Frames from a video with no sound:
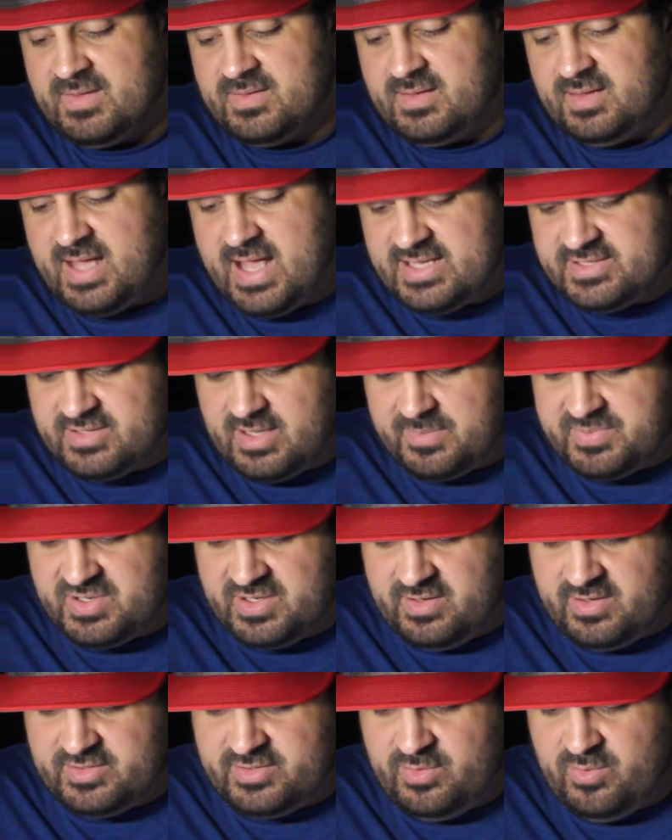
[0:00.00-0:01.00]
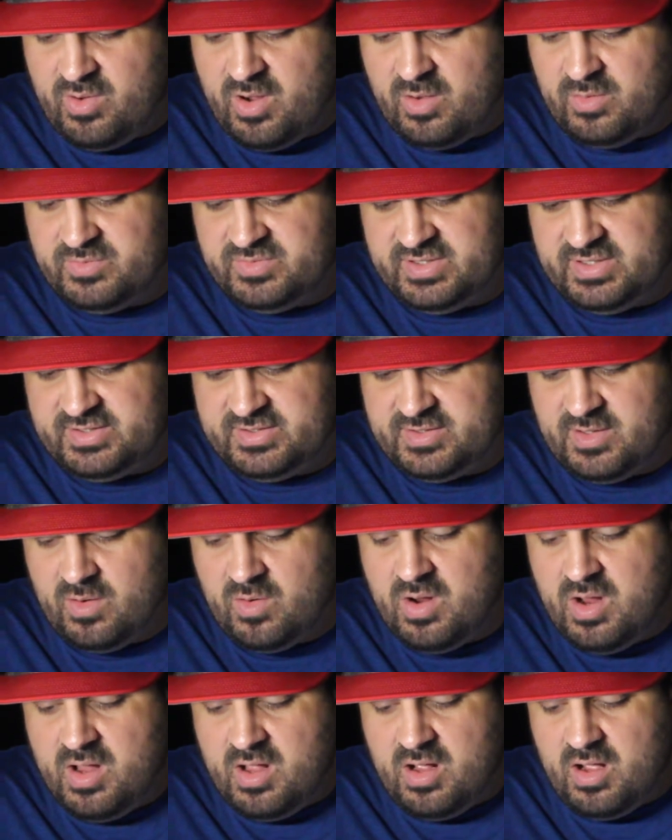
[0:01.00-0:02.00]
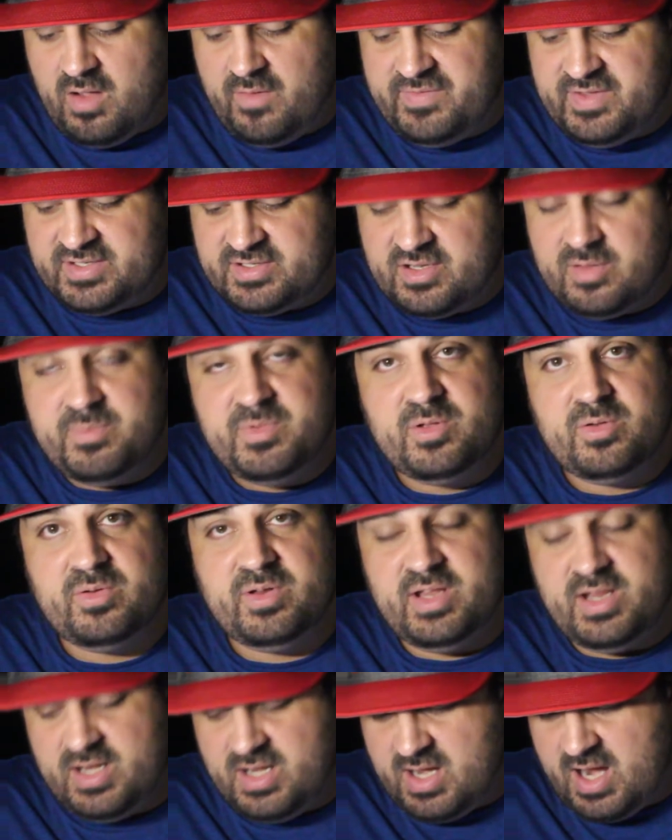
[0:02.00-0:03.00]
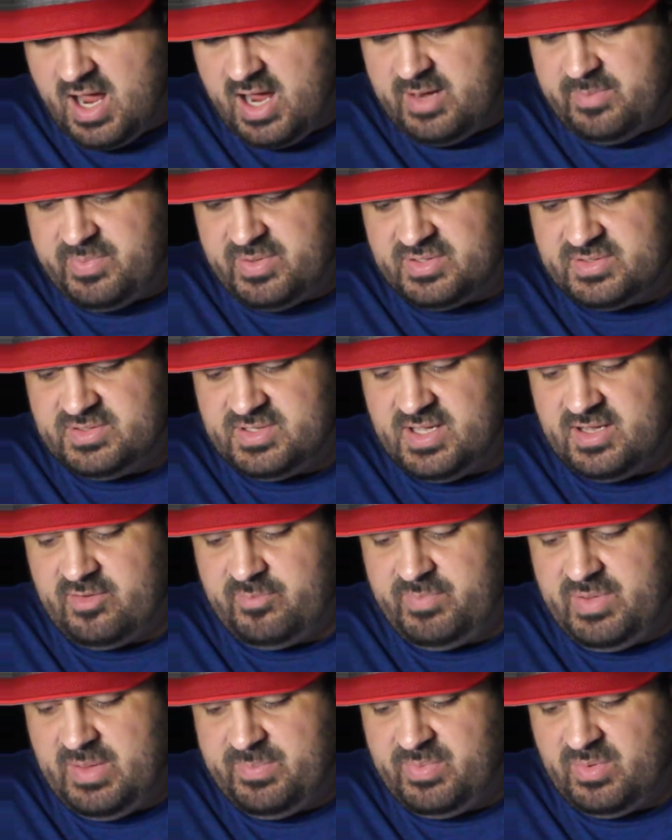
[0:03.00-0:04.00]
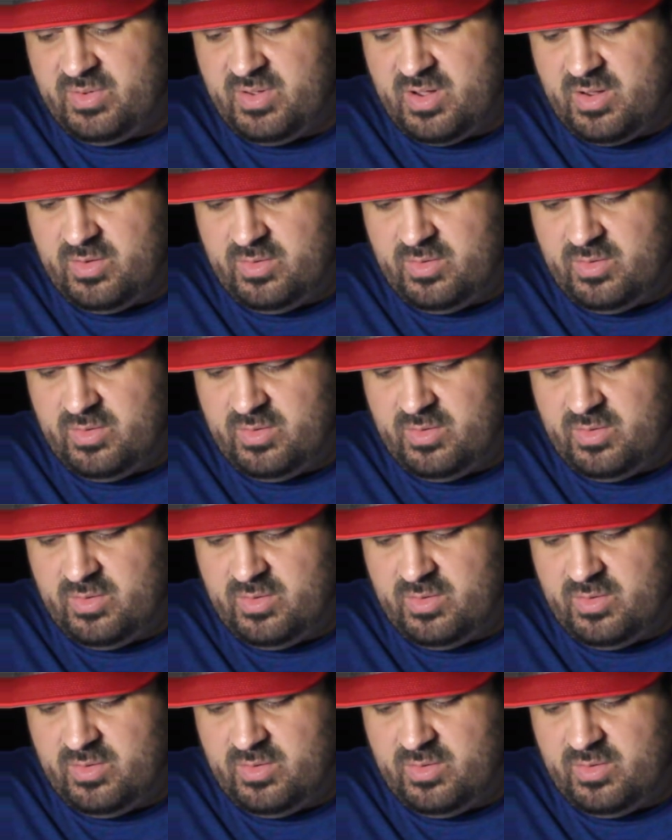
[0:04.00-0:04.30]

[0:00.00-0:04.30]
The last option here is who owns it. So of this community, 9% of people